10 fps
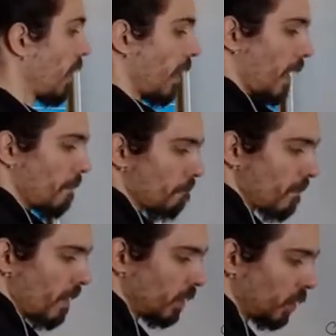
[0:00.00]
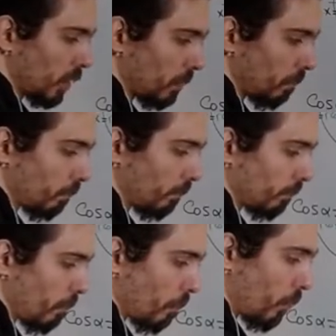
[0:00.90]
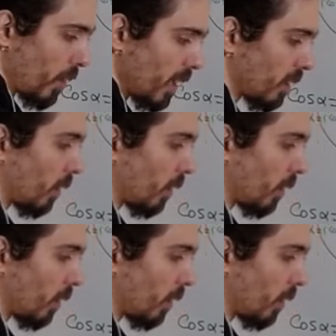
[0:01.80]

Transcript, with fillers: and and just bring the